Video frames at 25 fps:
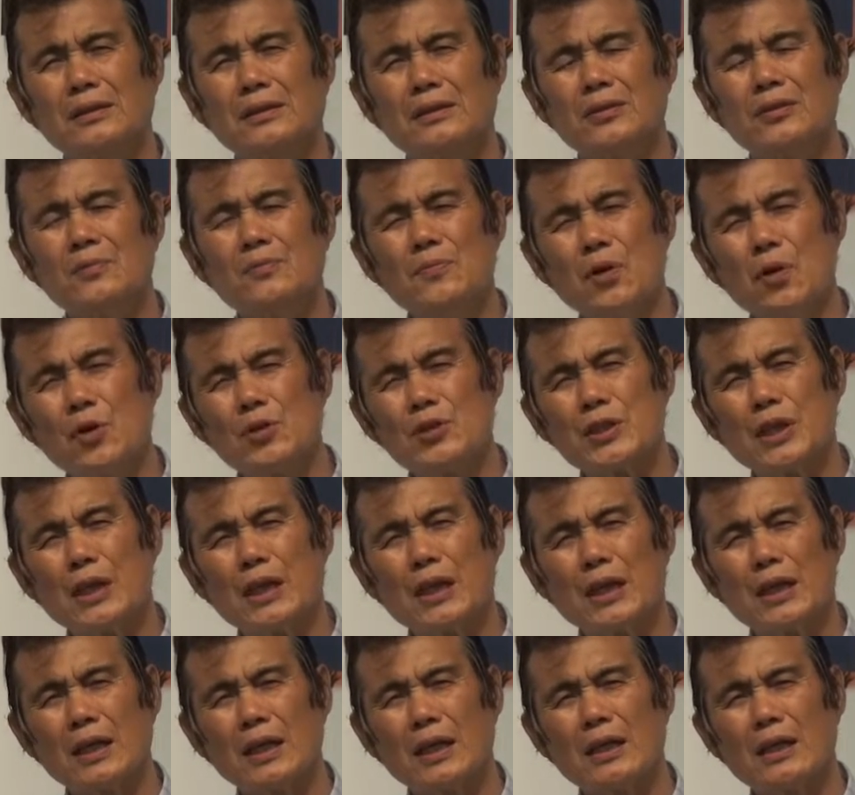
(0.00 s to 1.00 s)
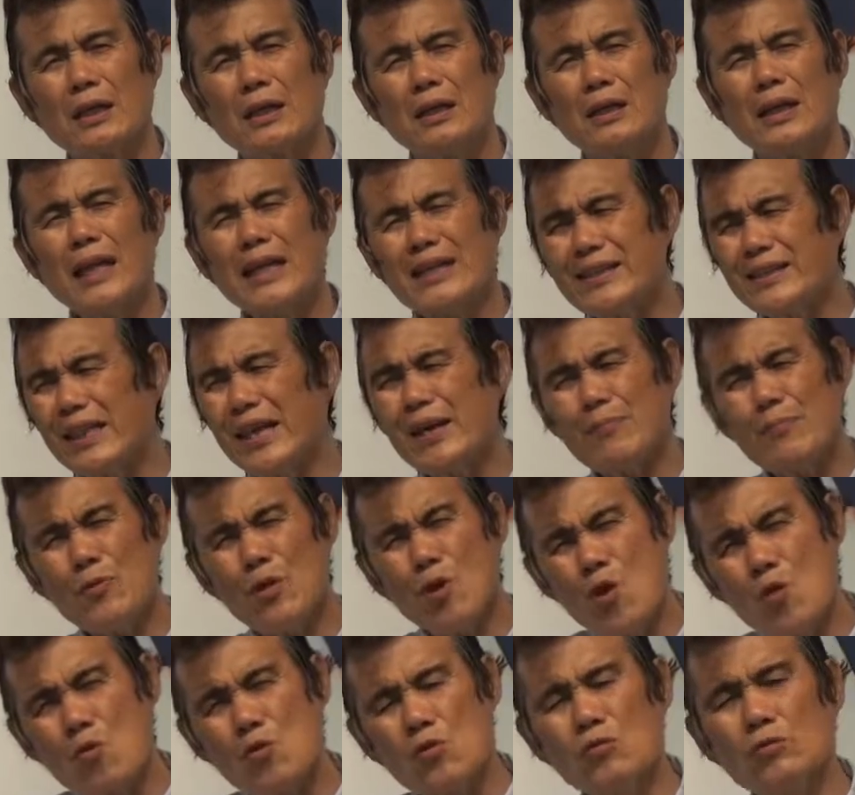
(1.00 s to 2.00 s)
to Moses, let them
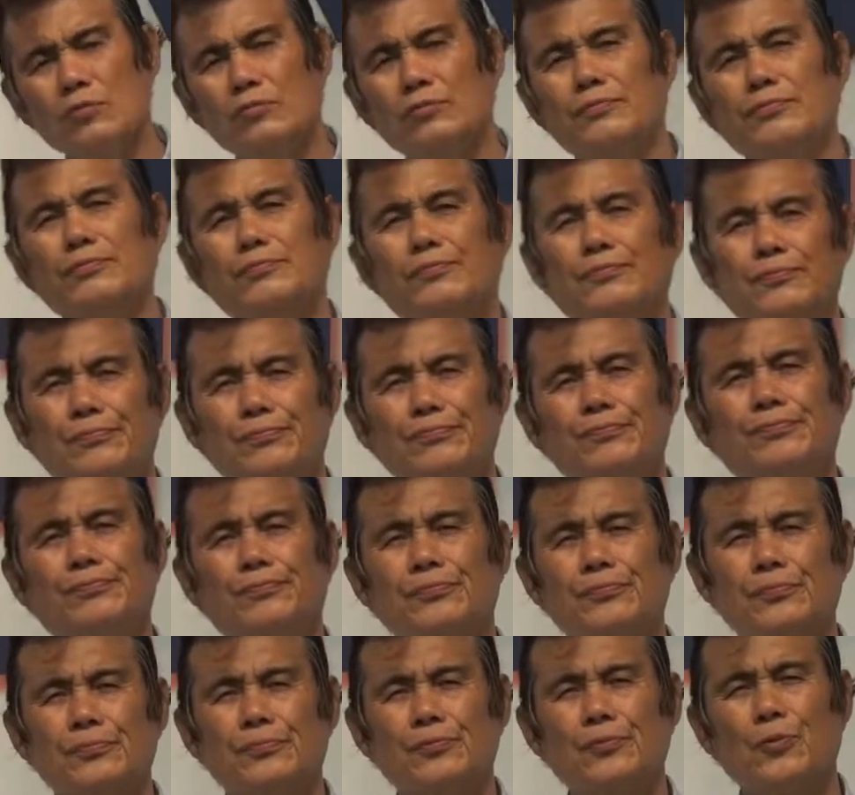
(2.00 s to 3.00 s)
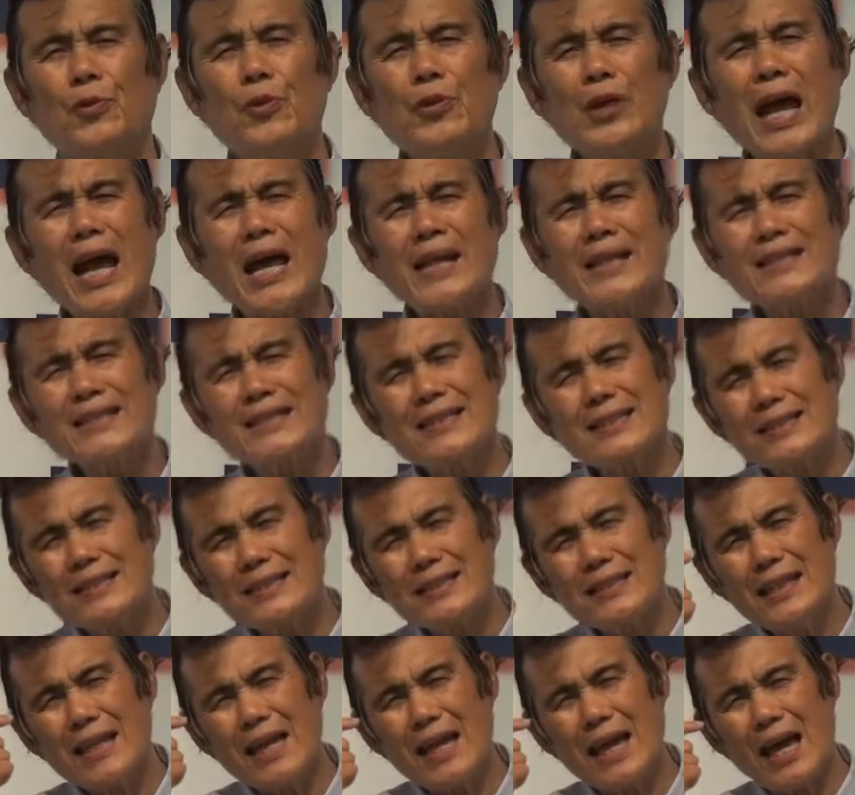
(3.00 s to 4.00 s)
know what I
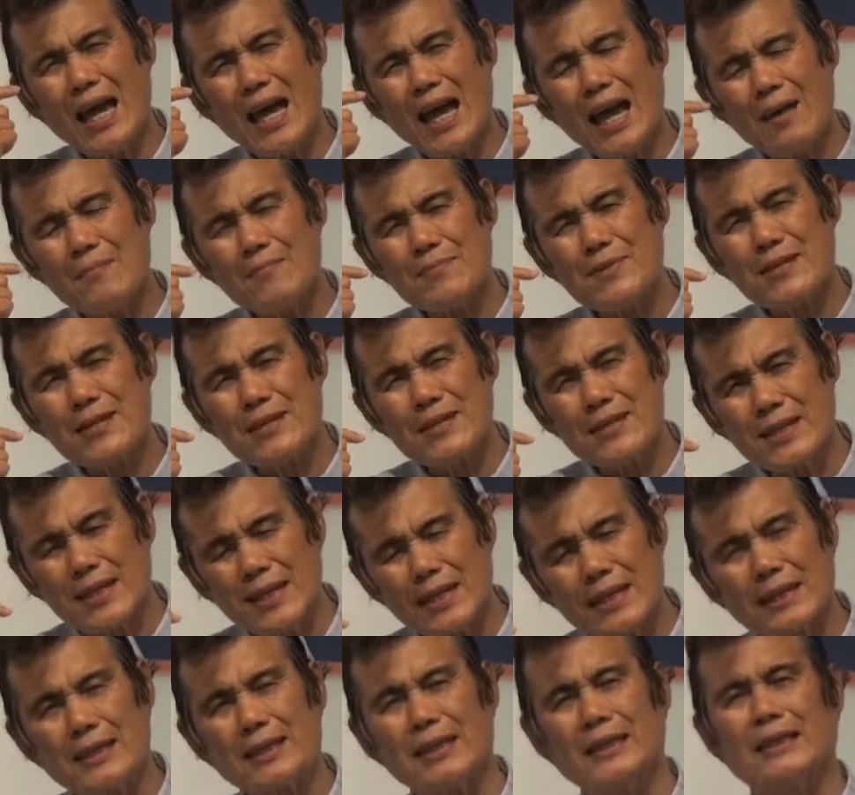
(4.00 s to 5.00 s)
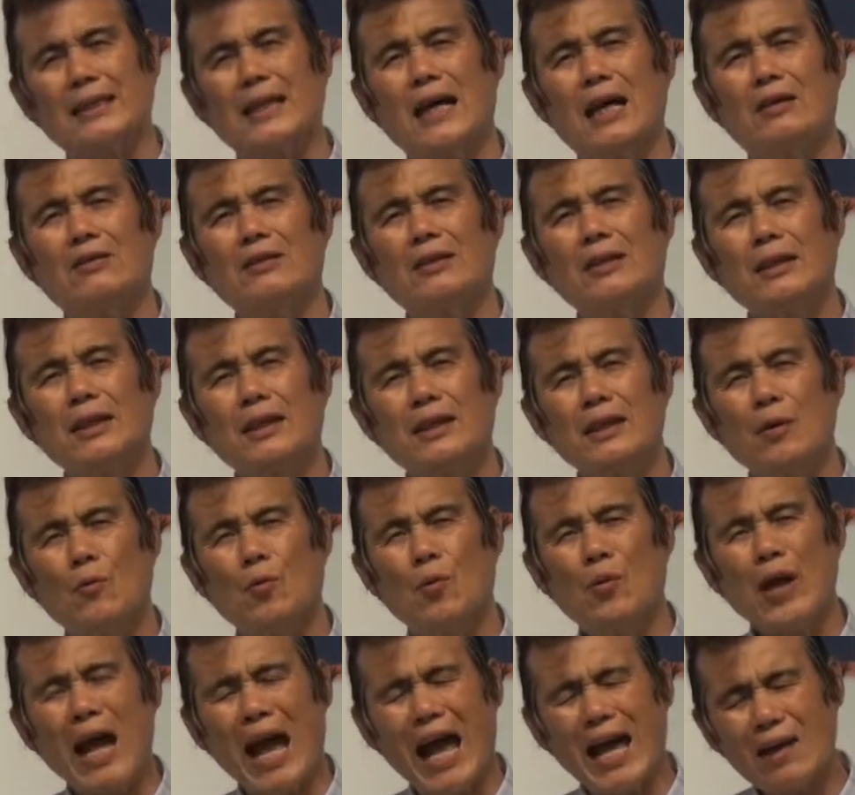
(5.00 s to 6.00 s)
am thinking now,
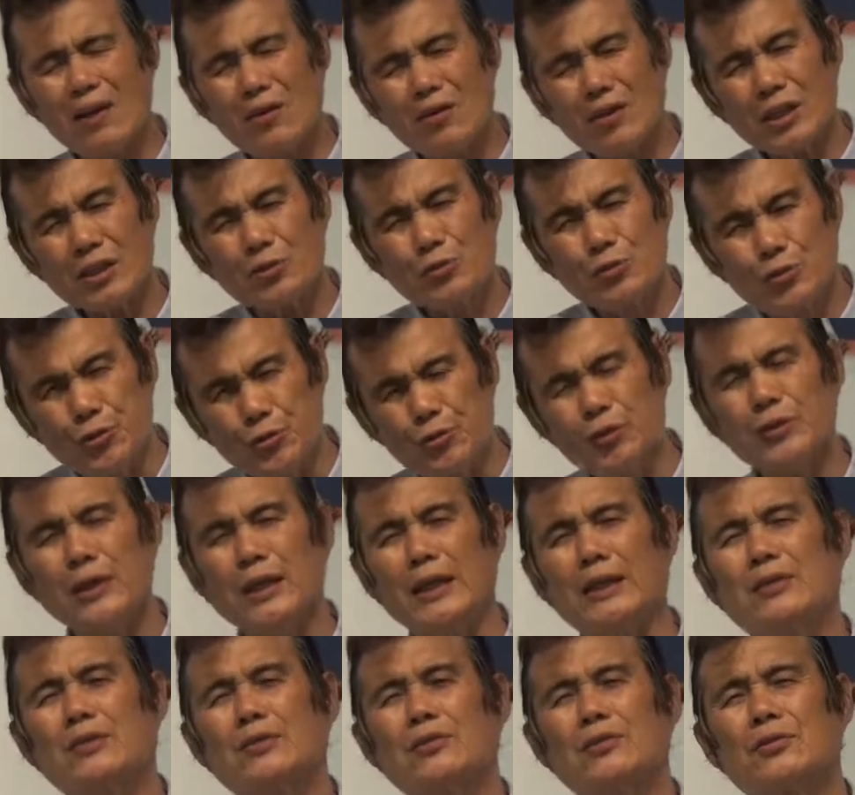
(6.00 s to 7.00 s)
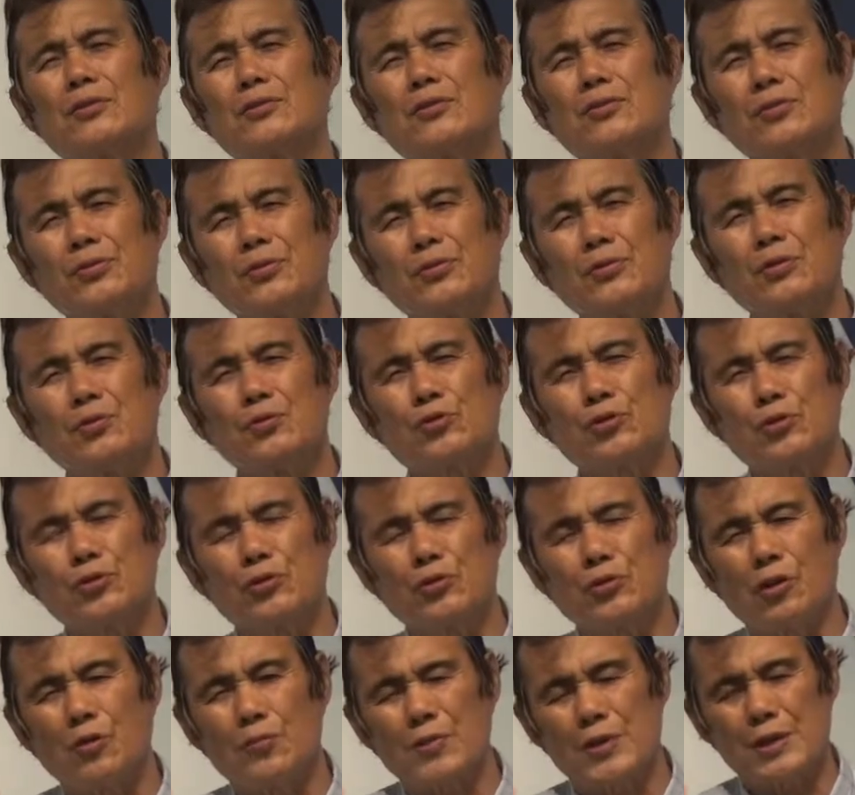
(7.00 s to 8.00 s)
what I'm going to do that to the
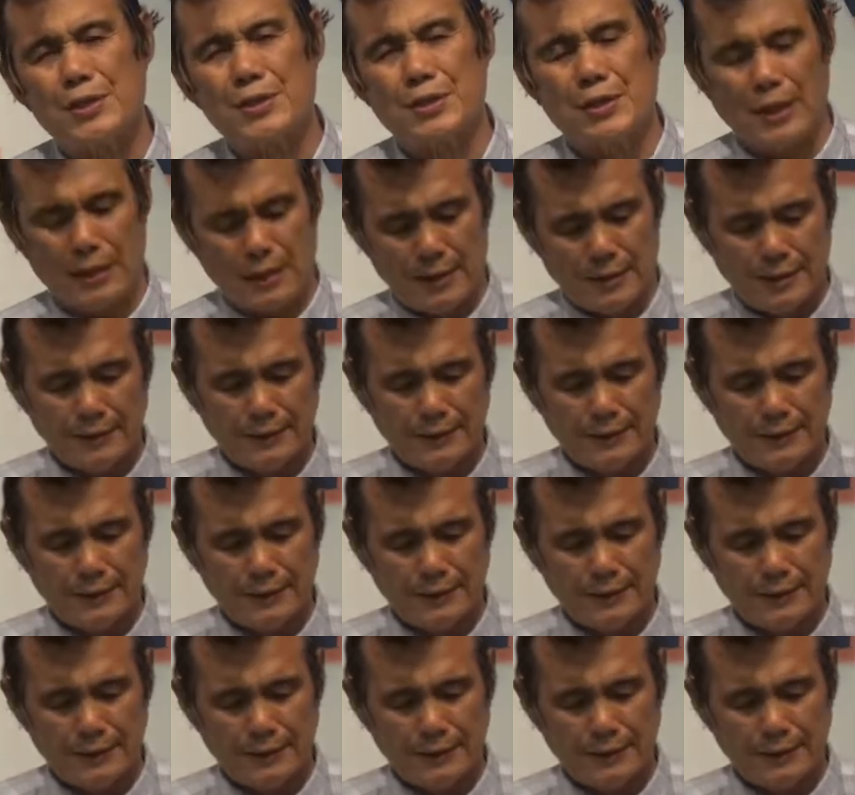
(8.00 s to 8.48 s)
children of Israel.